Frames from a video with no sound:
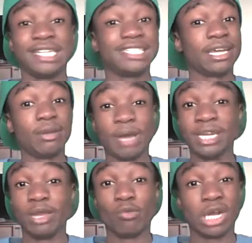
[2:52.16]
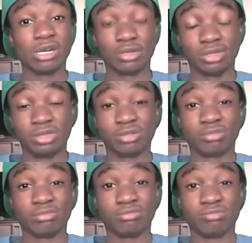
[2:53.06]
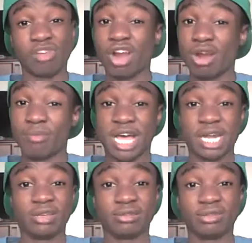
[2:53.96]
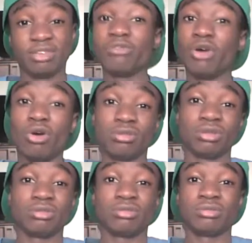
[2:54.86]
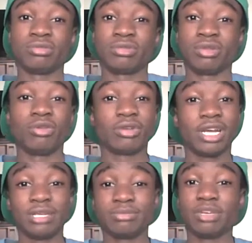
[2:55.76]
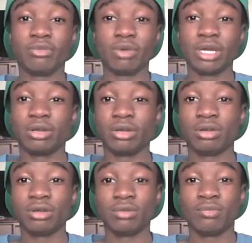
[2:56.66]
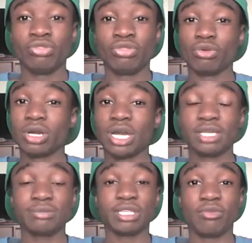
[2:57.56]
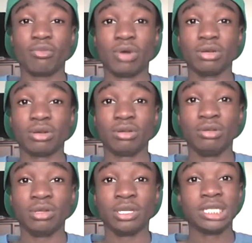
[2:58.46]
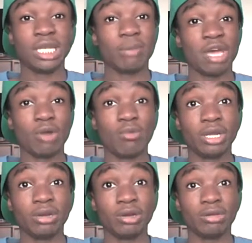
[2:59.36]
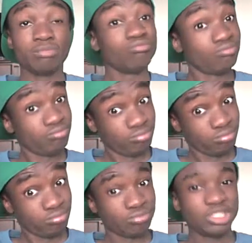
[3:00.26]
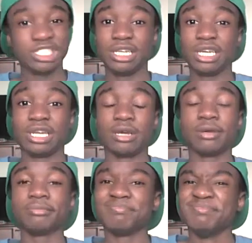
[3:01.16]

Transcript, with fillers: Because everybody dating white girls. Everybody. Even Hulk. Hulk got himself a white girl. Thor got himself a white girl. Cap had a white girl. Mm, she dead now.